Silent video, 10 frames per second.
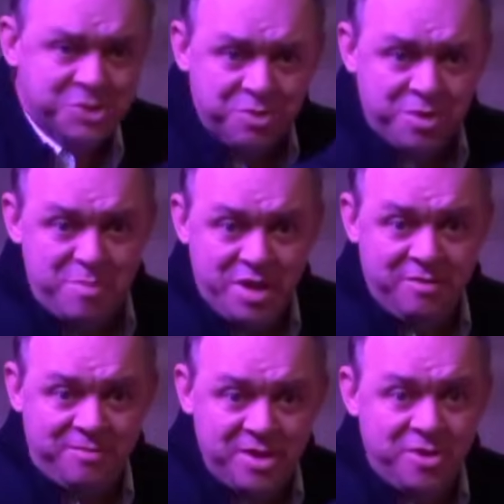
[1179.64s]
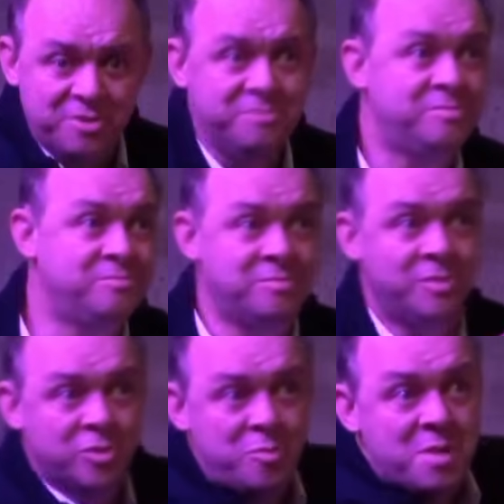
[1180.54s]
is still the big figure
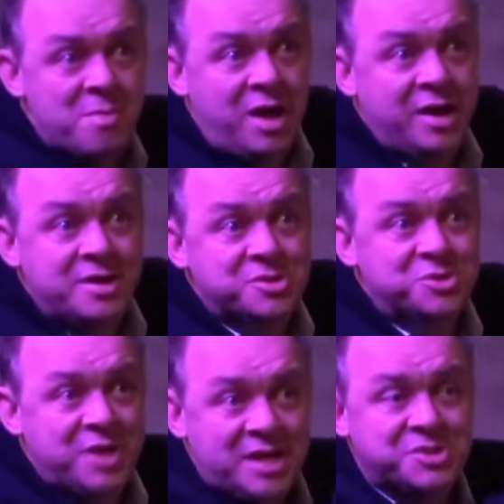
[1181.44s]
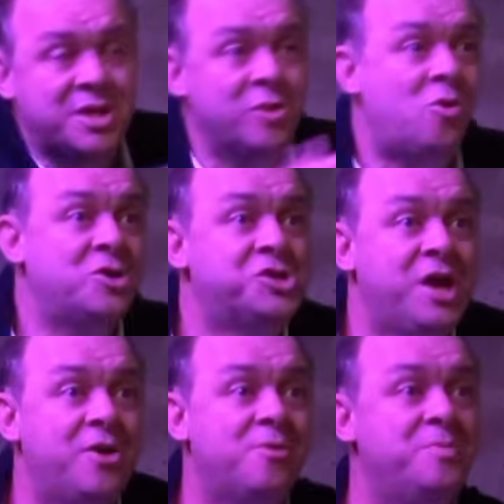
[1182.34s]
looming behind us, casting a long
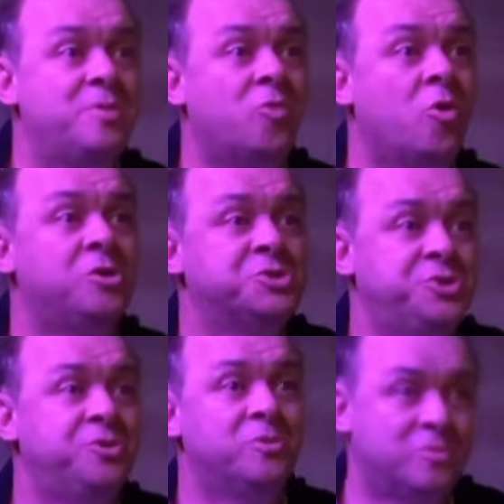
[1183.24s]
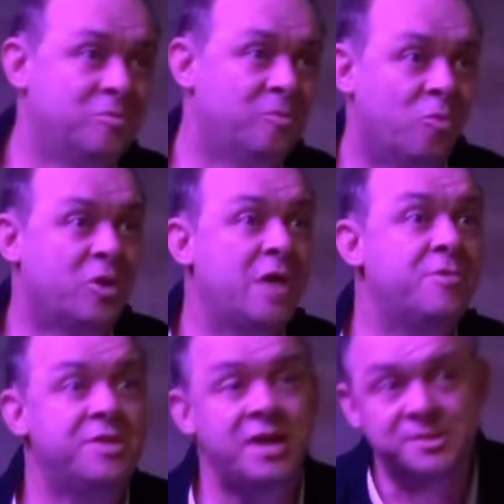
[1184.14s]
shadow. We're all still
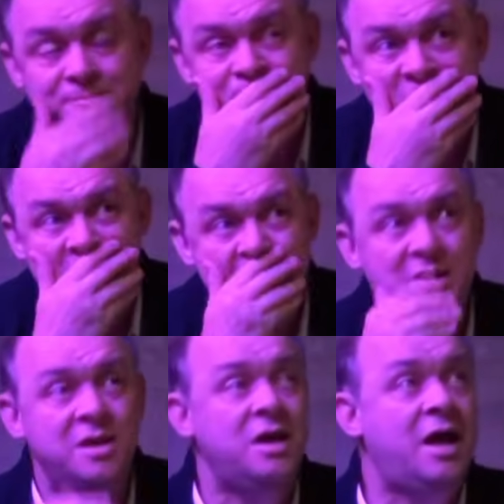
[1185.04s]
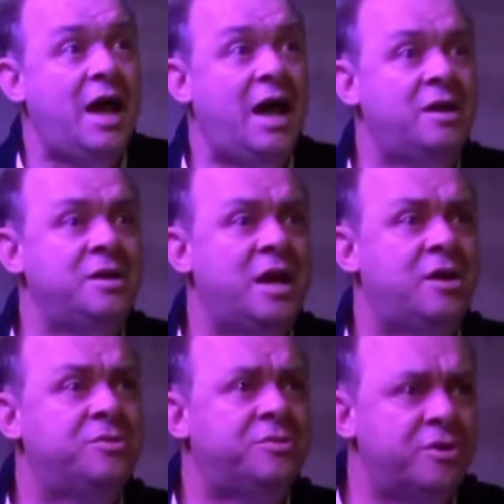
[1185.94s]
working within it.
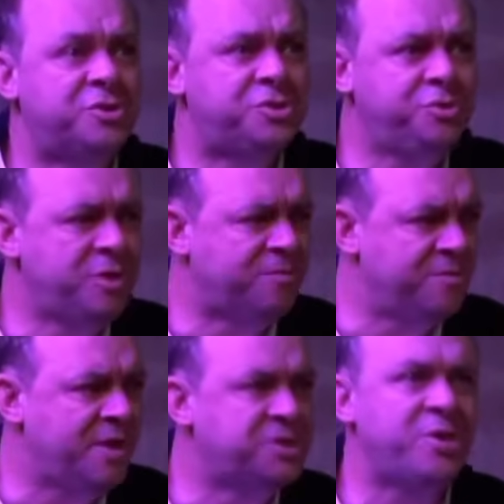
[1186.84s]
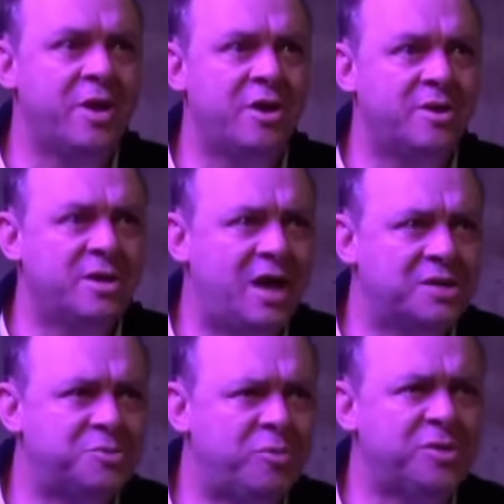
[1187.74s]
Now, there are two different things going on in
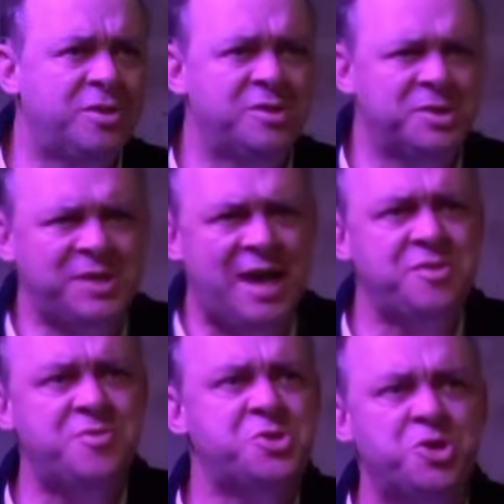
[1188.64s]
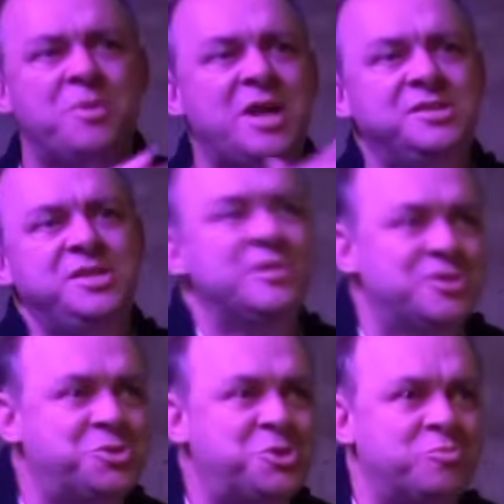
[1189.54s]
Kant. What, the, the side that the German
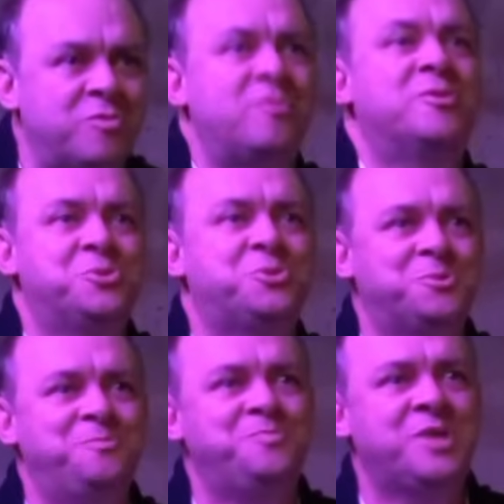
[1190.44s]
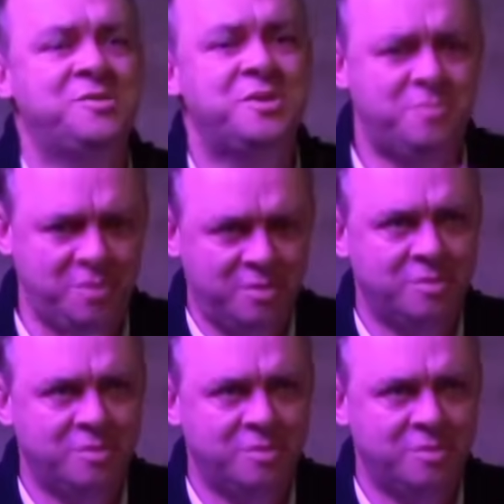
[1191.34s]
idealists reversed, and that